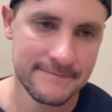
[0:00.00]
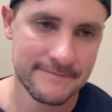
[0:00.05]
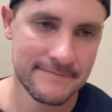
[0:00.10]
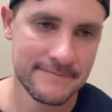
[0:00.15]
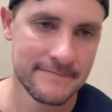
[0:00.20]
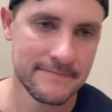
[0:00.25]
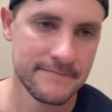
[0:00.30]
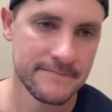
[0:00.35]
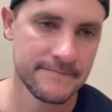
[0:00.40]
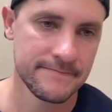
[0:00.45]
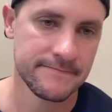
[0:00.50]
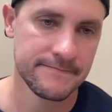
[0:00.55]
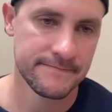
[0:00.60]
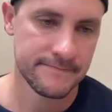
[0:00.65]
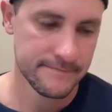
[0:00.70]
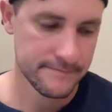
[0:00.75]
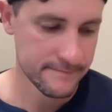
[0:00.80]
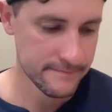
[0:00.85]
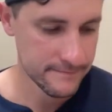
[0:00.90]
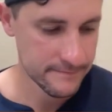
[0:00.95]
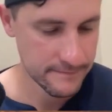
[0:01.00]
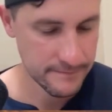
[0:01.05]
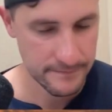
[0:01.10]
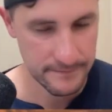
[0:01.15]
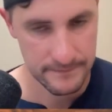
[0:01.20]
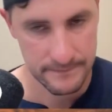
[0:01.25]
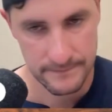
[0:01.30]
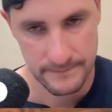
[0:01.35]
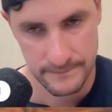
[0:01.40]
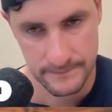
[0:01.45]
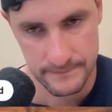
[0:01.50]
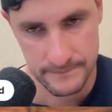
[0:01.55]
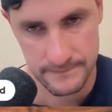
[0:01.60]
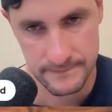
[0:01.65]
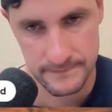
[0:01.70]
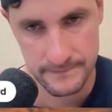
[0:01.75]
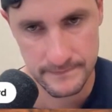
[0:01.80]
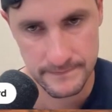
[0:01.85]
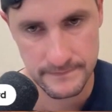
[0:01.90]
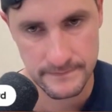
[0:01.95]

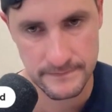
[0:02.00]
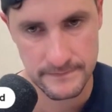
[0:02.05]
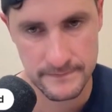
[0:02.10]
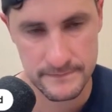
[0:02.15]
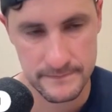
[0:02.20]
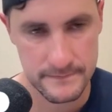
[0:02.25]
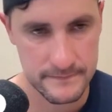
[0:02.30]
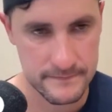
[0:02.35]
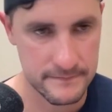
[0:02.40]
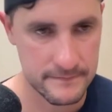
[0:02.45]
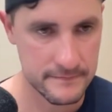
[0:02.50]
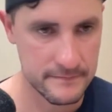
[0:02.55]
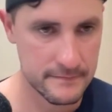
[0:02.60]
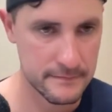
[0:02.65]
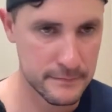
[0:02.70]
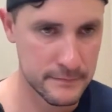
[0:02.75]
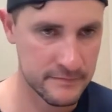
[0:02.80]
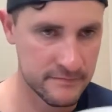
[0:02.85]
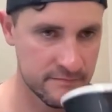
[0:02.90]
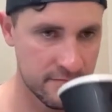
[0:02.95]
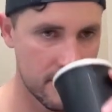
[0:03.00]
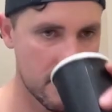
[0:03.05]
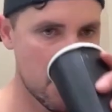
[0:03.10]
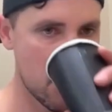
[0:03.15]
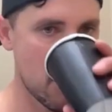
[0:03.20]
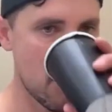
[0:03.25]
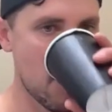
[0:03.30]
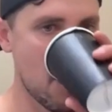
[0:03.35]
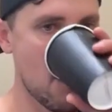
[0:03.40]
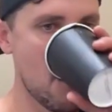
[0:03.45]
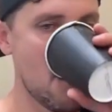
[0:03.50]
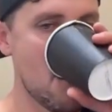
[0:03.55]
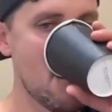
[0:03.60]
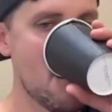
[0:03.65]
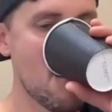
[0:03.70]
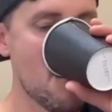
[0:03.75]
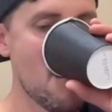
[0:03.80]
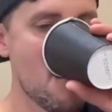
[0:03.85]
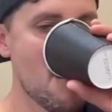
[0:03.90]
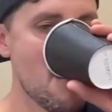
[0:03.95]

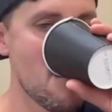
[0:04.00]
[no speech]